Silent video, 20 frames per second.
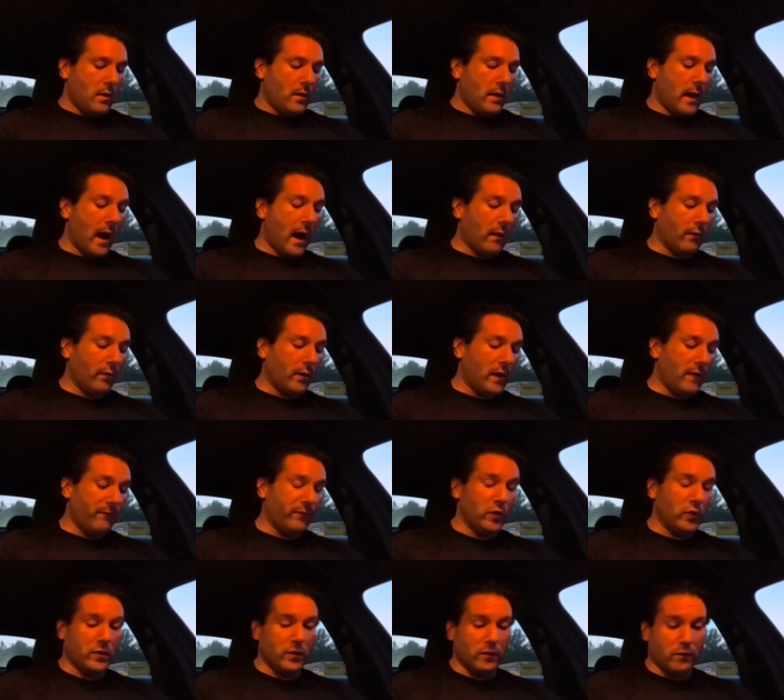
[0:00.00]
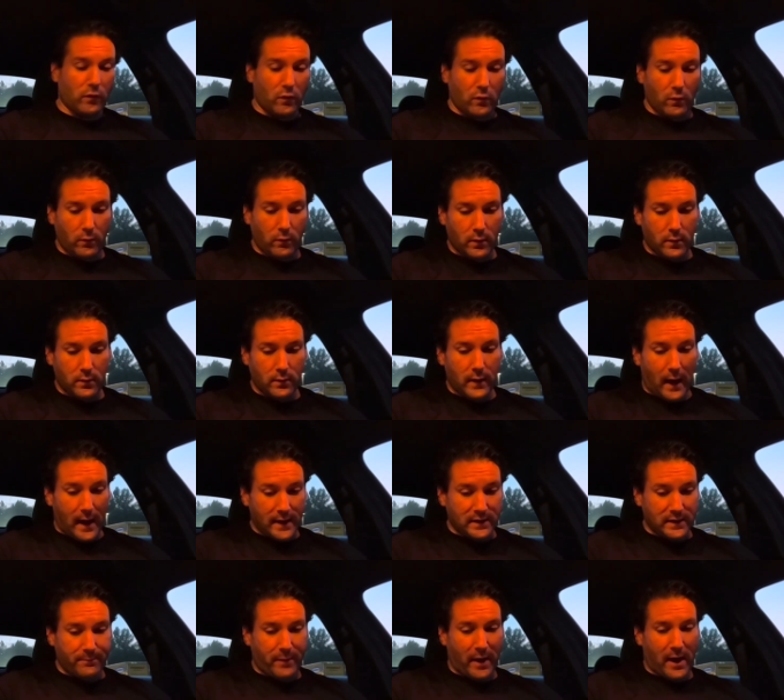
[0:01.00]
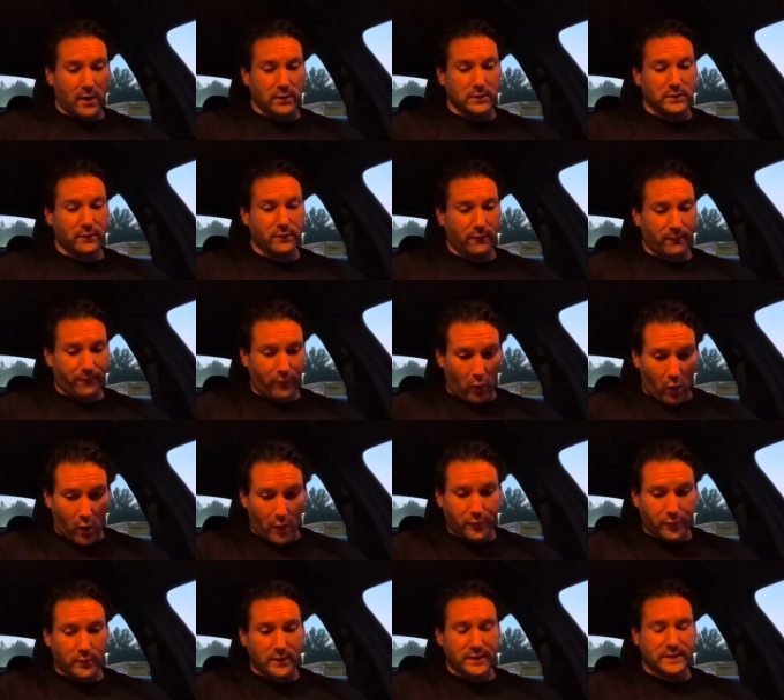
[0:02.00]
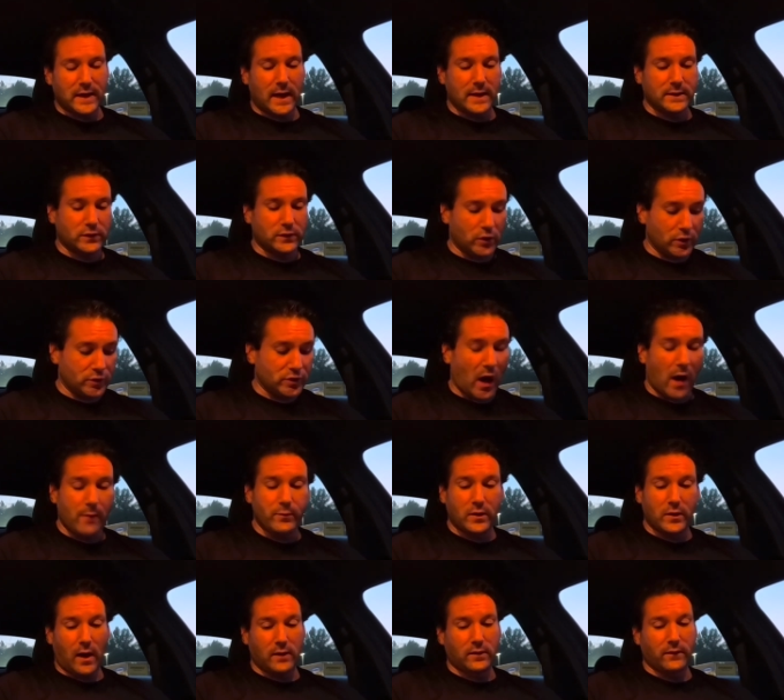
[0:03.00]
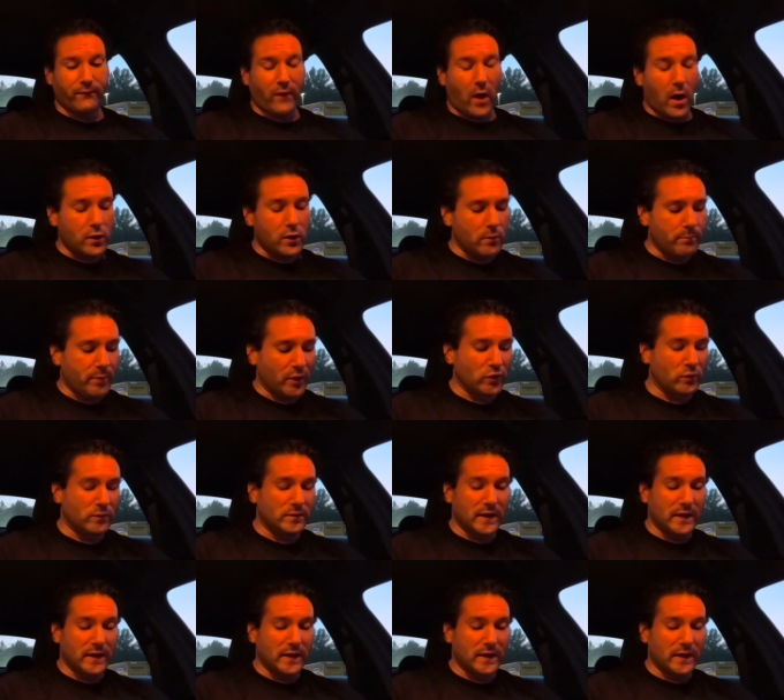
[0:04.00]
Now, if you could do 90 pounds for all 3 sets, good job, you got the volume, but you